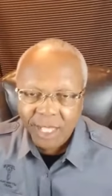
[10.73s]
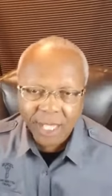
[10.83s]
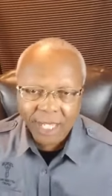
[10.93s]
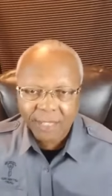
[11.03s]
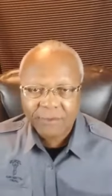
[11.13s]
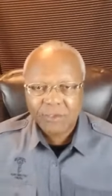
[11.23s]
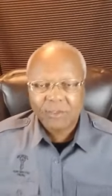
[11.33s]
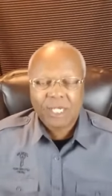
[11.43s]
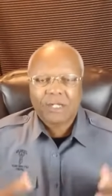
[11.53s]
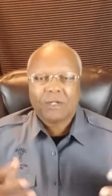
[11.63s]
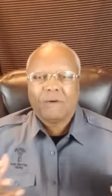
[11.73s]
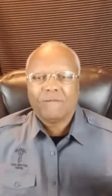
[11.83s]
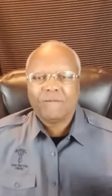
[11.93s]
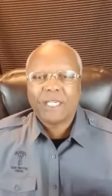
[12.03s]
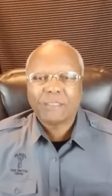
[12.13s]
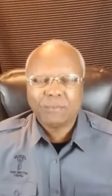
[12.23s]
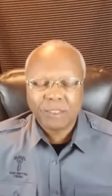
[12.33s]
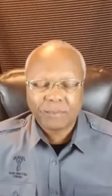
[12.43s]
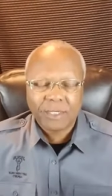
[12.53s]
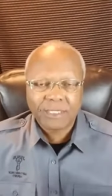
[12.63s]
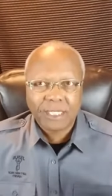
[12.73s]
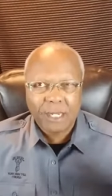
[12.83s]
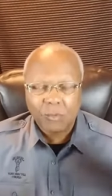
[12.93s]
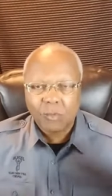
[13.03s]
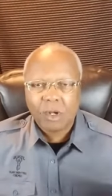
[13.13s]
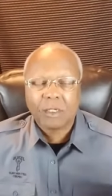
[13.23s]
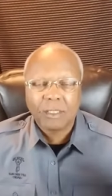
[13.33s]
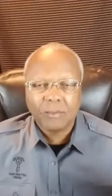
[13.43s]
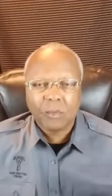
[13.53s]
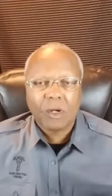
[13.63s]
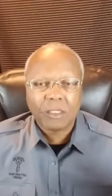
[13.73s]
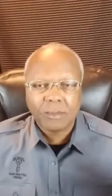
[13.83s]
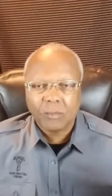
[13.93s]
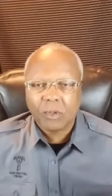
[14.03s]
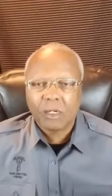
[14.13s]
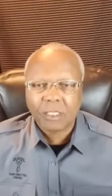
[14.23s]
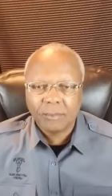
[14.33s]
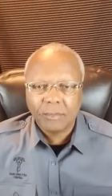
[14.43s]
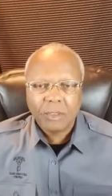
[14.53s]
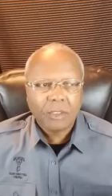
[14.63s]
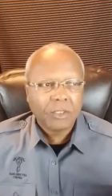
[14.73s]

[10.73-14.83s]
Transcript: Uh, you that are here on Facebook, praise God. Welcome, welcome, welcome.